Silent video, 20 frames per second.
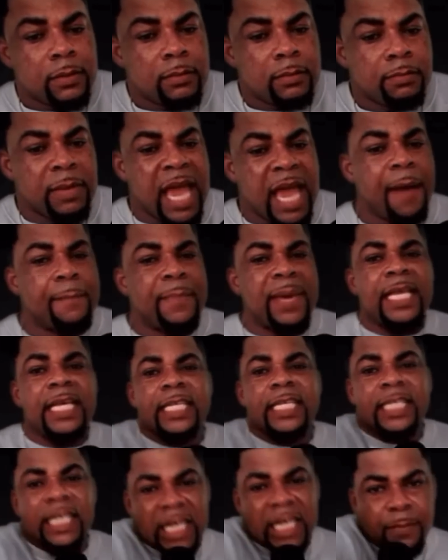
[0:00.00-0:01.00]
Me ha
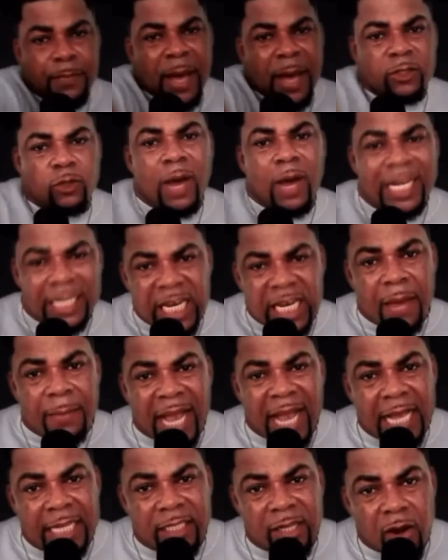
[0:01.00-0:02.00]
menyi gini pa so wate na me
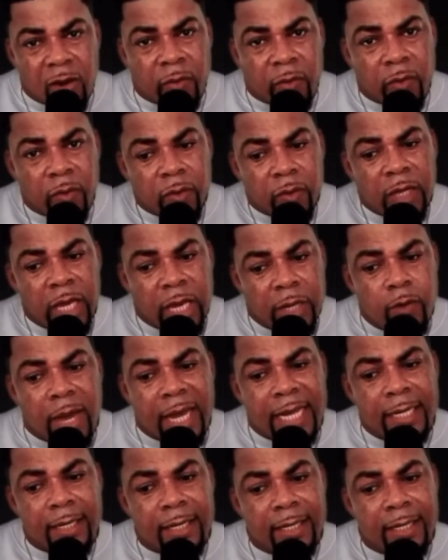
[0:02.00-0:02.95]
ka kire no. Edward.